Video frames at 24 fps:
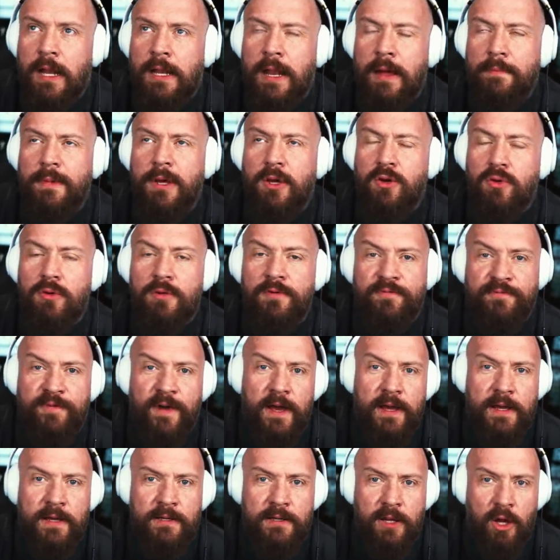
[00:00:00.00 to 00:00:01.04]
let me go and
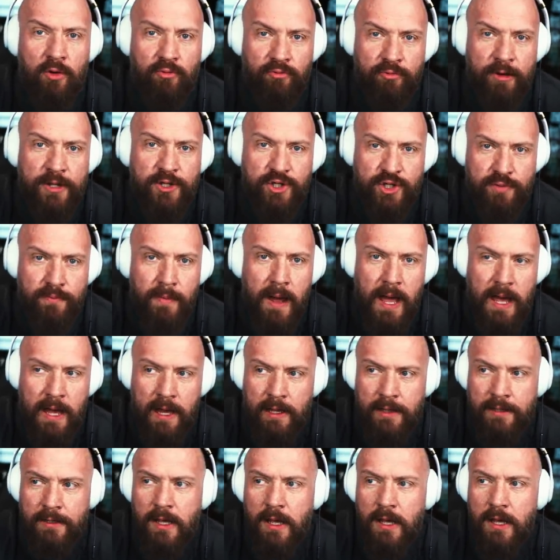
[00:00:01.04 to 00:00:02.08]
find a rich
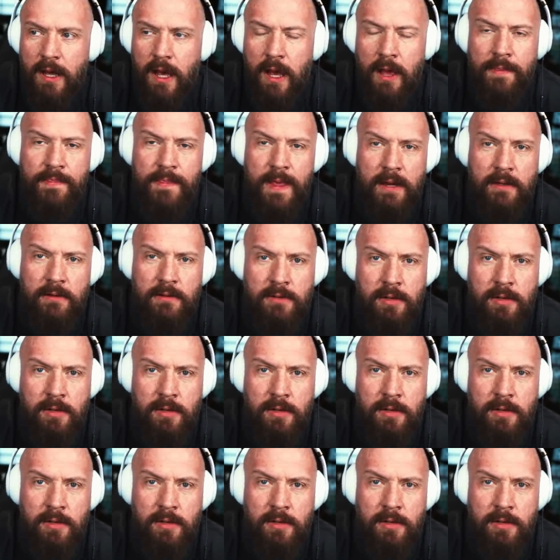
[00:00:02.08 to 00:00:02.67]
man and then